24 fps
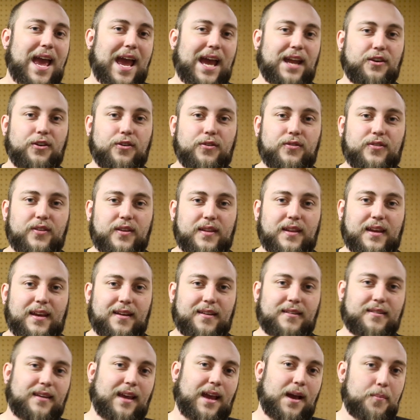And using the
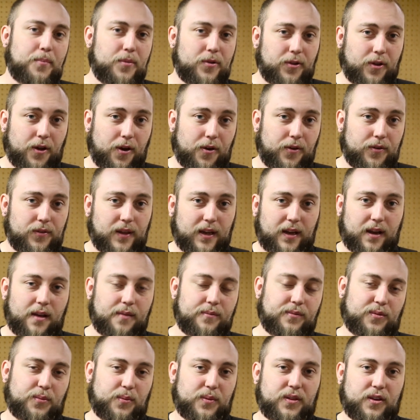example code that
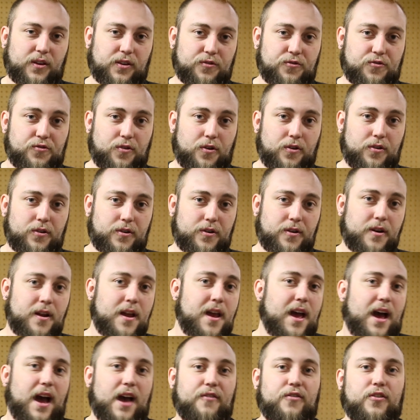comes with the controller,
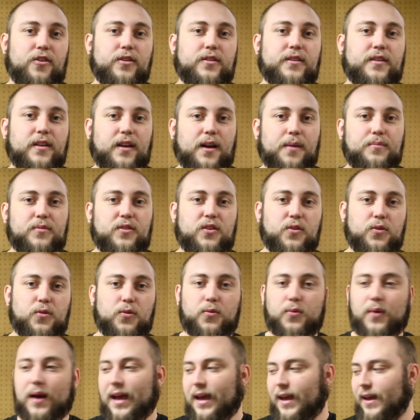I've hooked it up
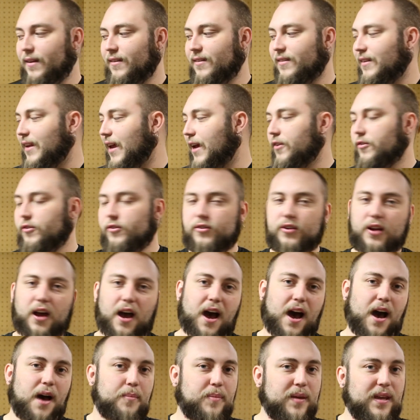to a standard
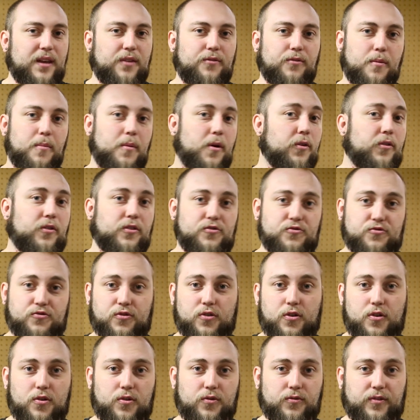hobby remote
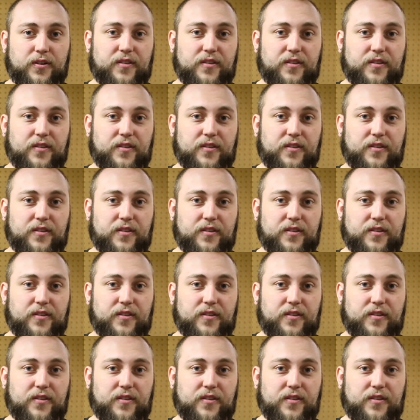control